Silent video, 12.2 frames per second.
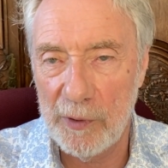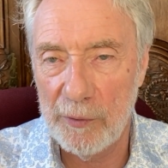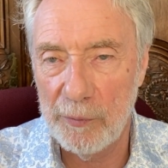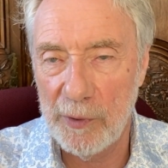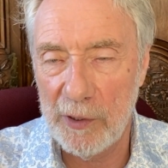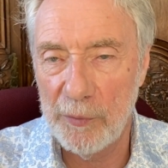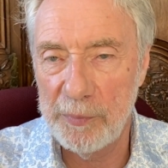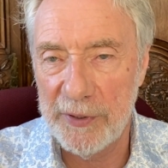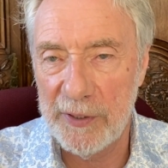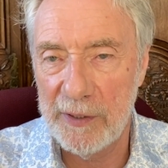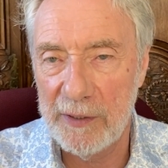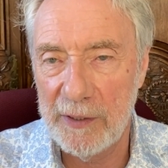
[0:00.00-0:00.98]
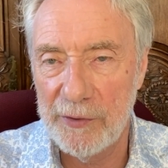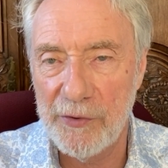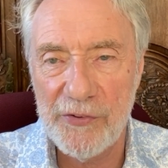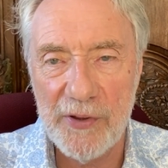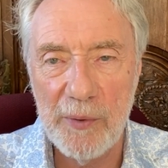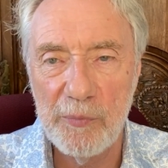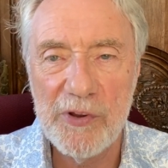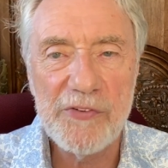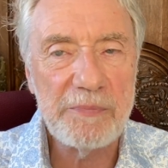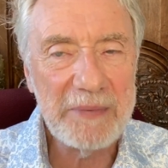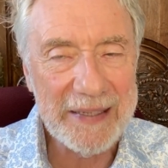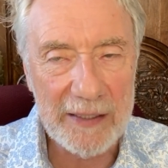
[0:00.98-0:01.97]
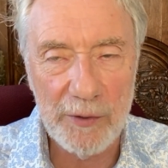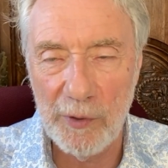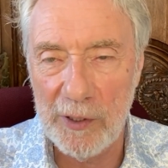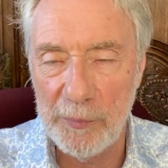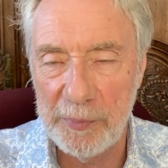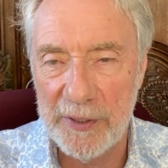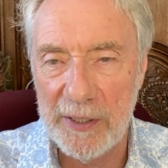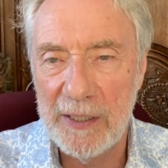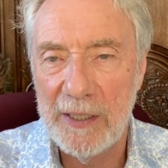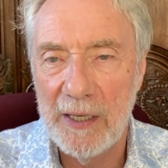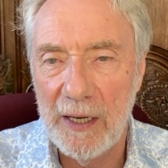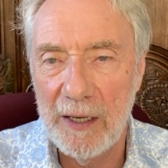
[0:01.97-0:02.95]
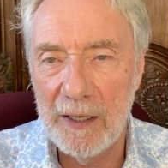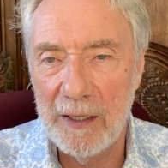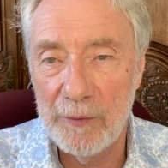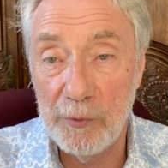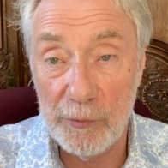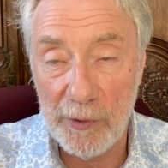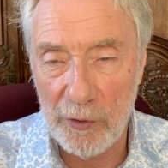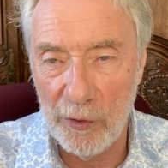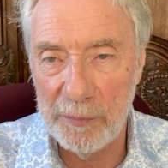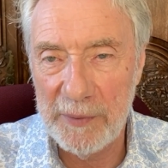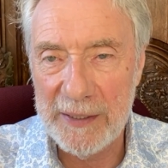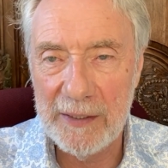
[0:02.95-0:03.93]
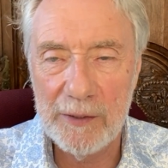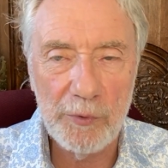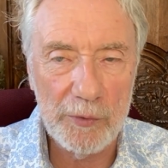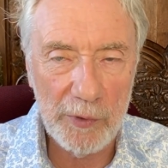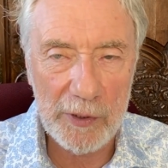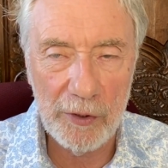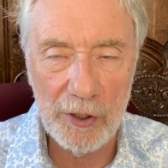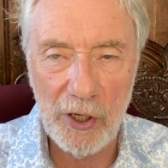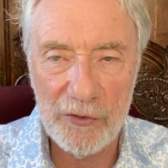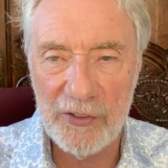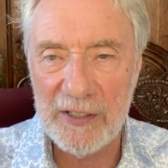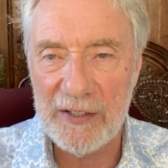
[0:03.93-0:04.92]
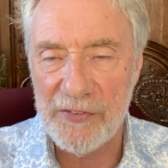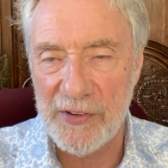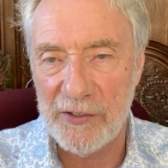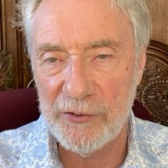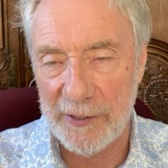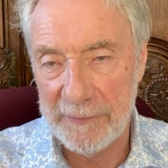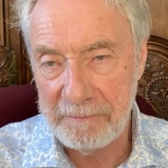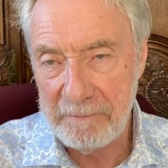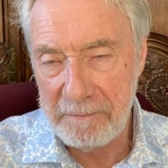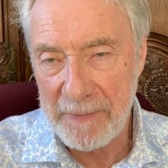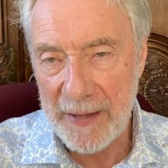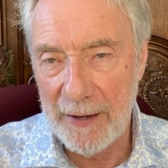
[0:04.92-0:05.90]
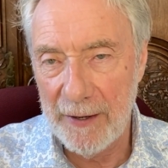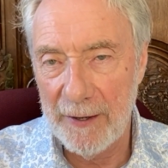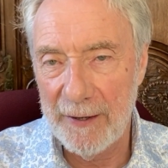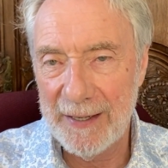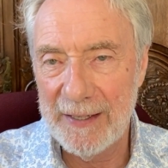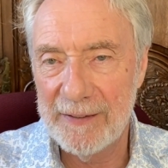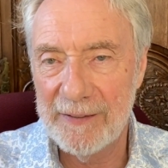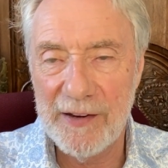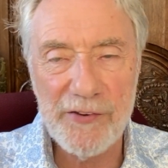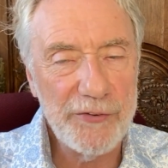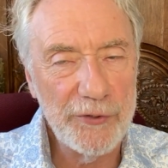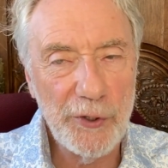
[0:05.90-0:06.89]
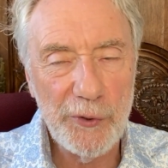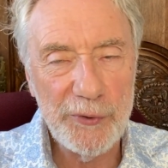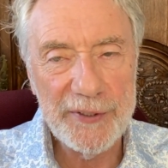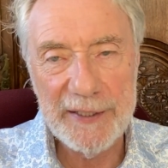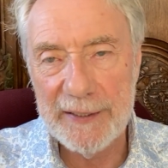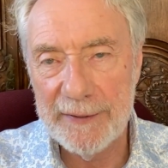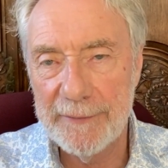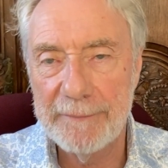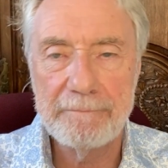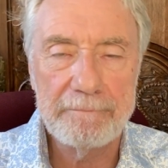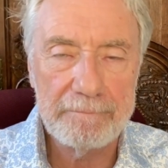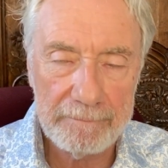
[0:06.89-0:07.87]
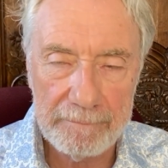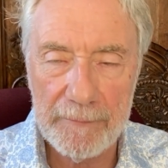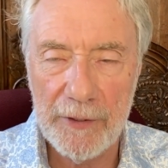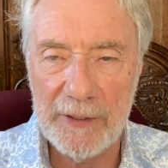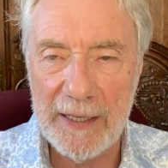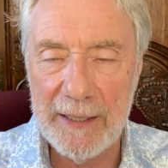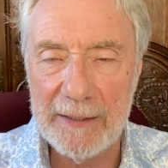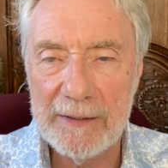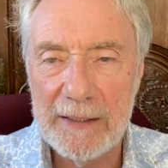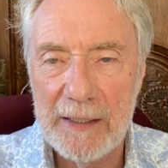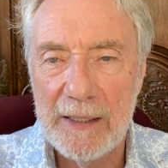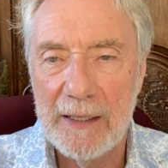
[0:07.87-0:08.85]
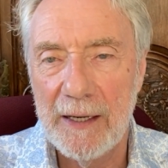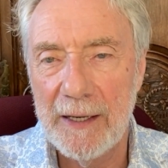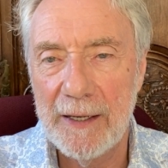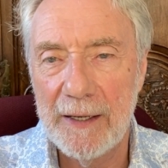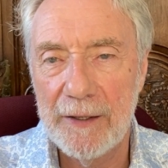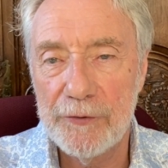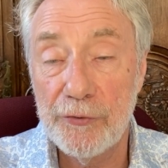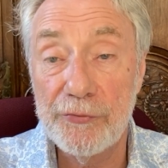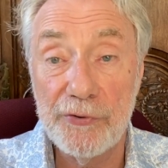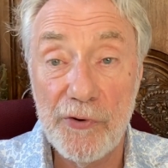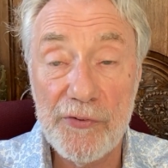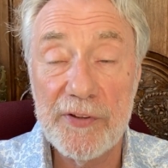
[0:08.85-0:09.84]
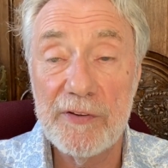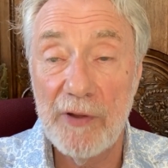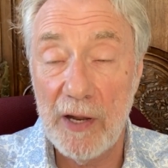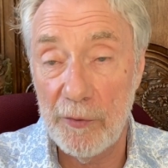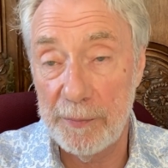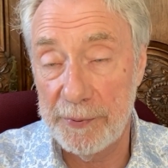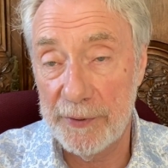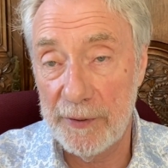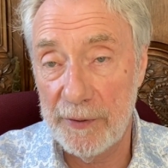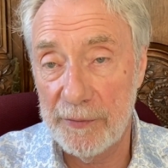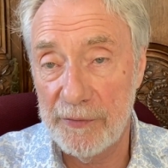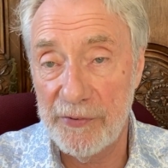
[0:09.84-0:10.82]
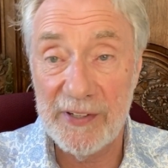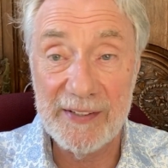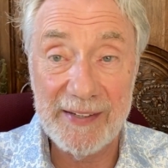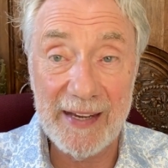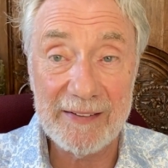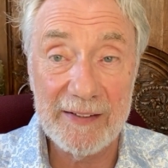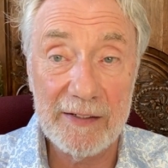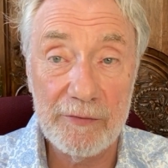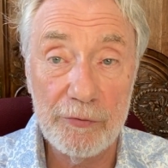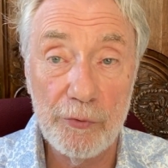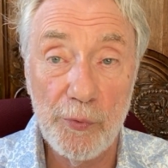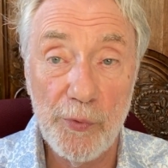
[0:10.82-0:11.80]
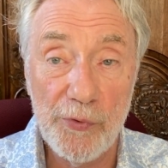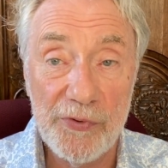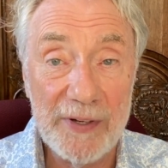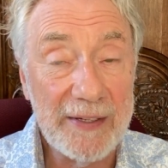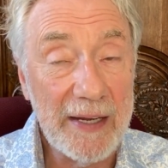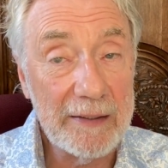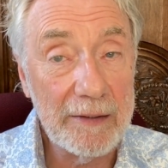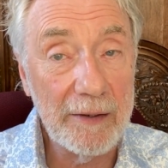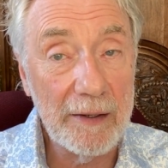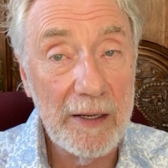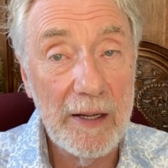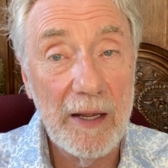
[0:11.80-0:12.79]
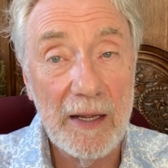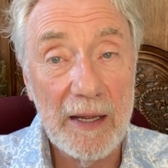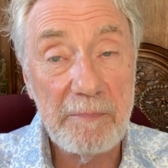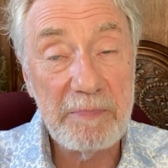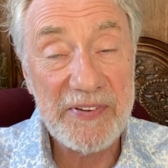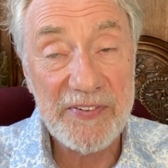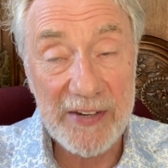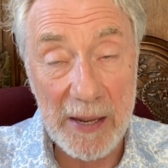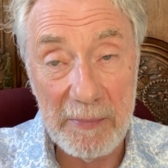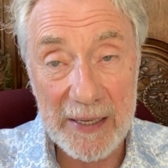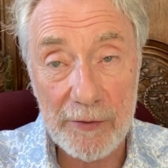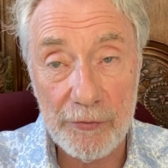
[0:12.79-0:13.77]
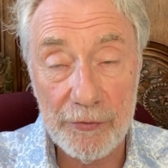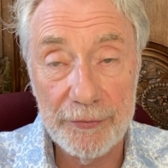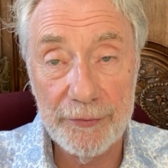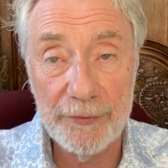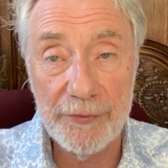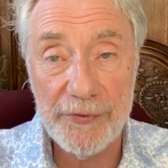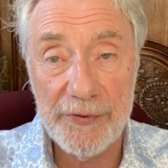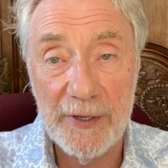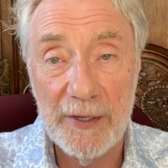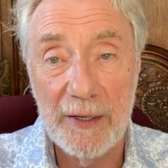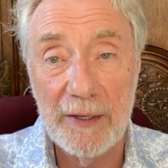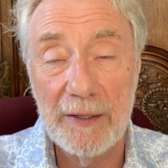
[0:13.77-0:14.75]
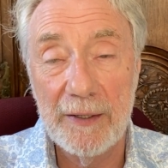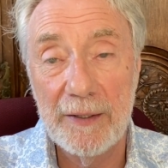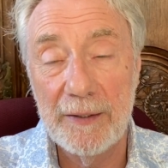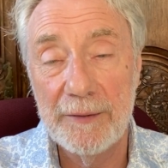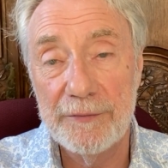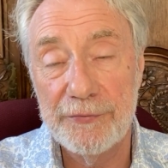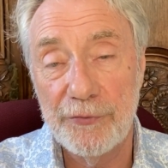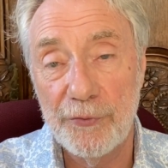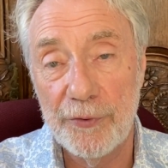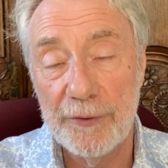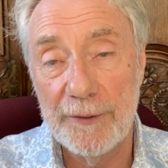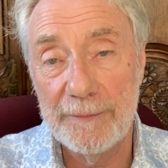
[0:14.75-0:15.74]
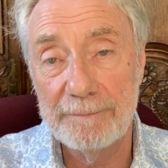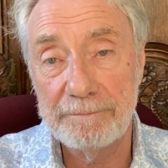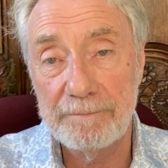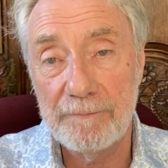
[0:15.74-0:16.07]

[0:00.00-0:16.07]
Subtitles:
will appear, in the same way as meaning will appear, what we call meaning, what we call logic, etc. And there's no need, again, to first develop syntactic rules and then epistemic rules for